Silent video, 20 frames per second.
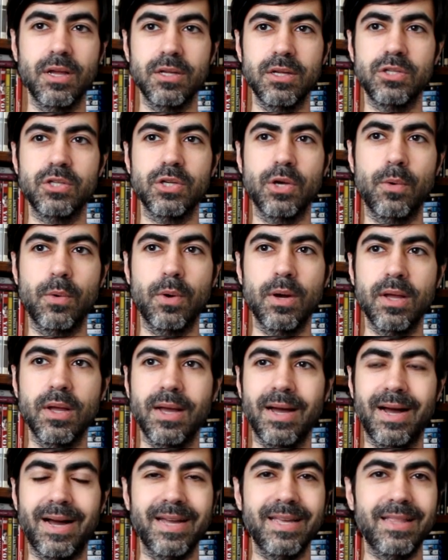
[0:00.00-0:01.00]
So
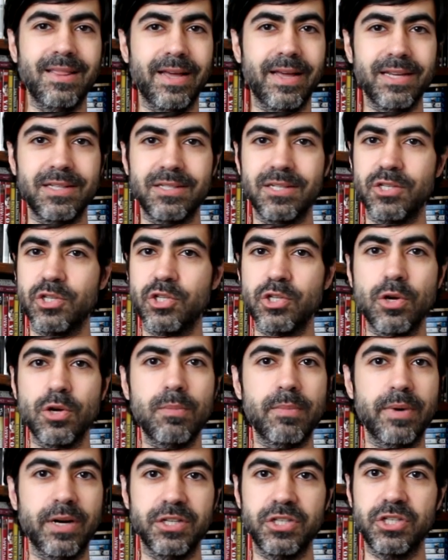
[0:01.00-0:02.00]
I liked it so
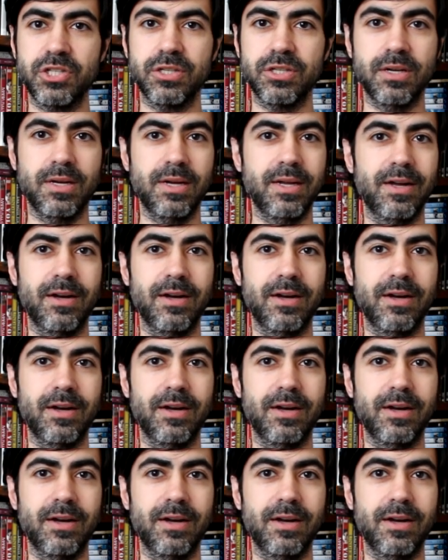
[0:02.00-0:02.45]
much